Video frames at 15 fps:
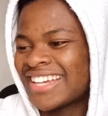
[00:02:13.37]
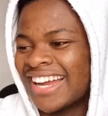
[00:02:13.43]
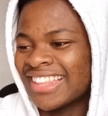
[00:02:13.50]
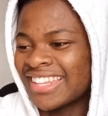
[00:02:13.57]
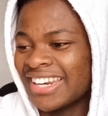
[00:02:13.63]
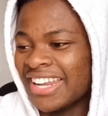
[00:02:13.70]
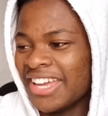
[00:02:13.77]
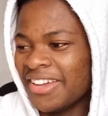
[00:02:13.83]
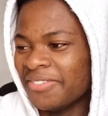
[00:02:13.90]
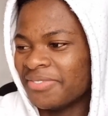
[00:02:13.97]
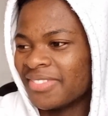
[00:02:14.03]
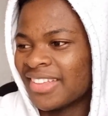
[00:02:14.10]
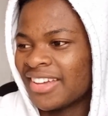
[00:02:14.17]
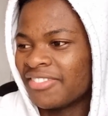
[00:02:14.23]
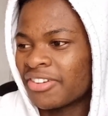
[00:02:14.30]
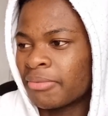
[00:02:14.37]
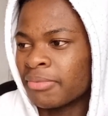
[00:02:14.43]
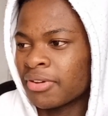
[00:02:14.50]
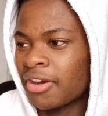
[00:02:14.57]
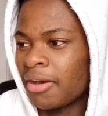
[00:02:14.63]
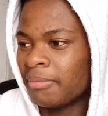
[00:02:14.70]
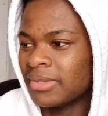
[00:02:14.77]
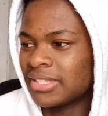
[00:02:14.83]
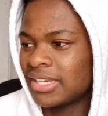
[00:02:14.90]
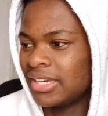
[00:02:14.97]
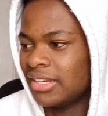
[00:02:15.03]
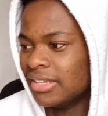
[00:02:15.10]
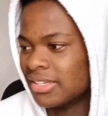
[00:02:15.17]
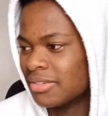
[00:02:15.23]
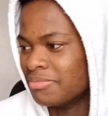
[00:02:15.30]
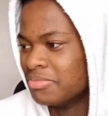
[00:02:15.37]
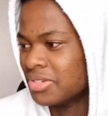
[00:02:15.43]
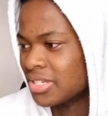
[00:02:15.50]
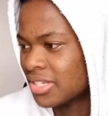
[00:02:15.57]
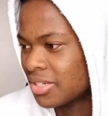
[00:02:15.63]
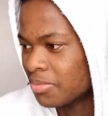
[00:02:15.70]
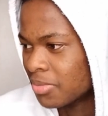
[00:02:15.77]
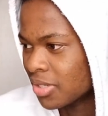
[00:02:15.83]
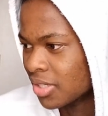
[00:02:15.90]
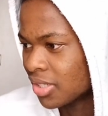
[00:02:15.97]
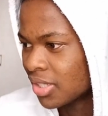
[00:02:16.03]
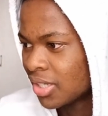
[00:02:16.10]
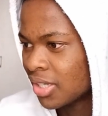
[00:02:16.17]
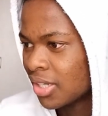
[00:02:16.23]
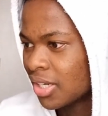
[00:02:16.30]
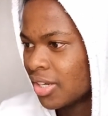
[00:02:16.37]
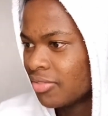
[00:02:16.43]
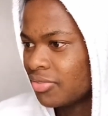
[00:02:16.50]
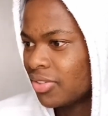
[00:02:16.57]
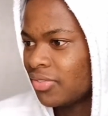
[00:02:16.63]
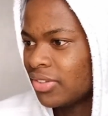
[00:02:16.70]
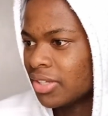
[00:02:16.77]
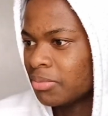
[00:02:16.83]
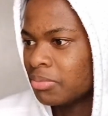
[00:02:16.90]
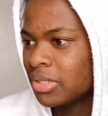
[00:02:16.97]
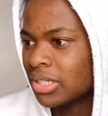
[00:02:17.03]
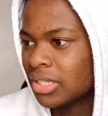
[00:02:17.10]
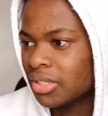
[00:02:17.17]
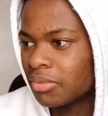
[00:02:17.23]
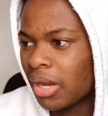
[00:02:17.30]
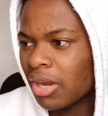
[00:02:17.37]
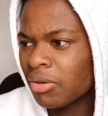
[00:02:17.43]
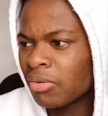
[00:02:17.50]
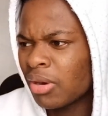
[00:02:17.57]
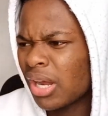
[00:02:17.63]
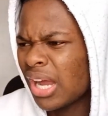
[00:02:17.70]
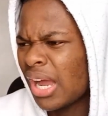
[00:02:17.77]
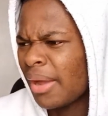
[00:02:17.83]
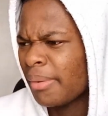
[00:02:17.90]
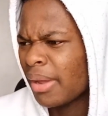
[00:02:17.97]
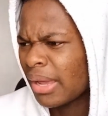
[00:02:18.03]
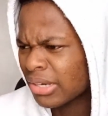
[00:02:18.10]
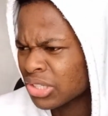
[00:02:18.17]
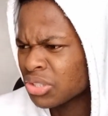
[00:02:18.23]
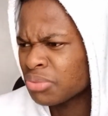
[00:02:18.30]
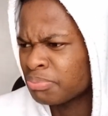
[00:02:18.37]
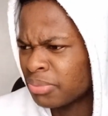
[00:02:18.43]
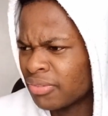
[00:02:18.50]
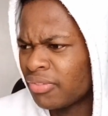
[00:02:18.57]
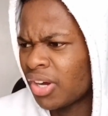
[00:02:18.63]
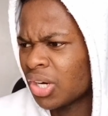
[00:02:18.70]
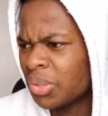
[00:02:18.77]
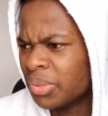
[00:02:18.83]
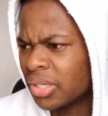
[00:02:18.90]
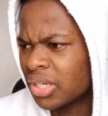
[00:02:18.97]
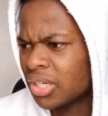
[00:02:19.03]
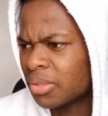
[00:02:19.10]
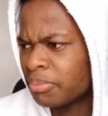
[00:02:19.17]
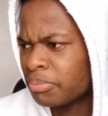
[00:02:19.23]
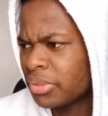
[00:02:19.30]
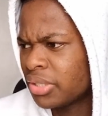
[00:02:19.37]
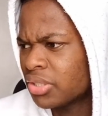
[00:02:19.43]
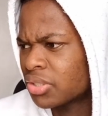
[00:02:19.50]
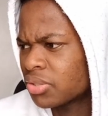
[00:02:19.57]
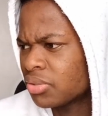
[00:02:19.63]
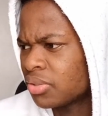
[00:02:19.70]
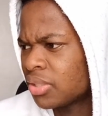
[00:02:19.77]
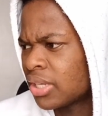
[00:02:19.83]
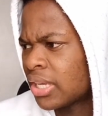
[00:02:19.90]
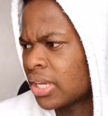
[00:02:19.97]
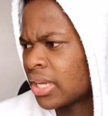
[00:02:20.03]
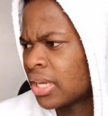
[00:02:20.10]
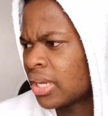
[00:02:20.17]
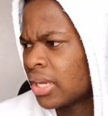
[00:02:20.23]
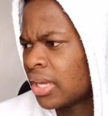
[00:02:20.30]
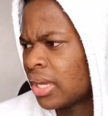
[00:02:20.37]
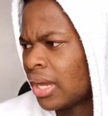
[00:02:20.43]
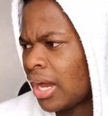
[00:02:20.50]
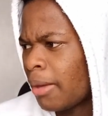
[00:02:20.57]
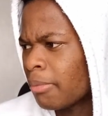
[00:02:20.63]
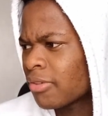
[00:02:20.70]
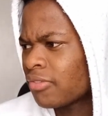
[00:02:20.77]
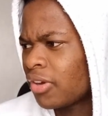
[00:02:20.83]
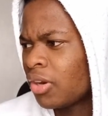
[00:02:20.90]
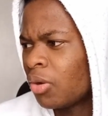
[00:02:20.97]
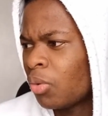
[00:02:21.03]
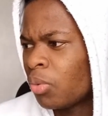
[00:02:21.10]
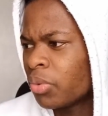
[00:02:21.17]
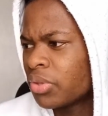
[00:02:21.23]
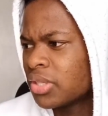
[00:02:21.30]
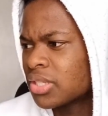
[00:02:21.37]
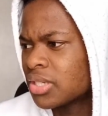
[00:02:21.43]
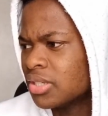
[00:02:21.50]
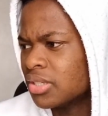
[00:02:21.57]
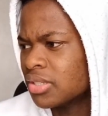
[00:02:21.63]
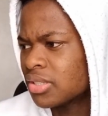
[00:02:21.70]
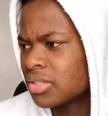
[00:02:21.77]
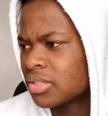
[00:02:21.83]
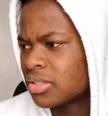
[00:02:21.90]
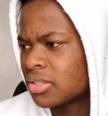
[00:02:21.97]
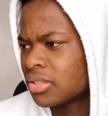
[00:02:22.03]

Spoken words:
got the name from the commentators. Miedema. Vivianne Miedema. I shouldn't be following her, I'm pretty sure. I'ma follow all these girls.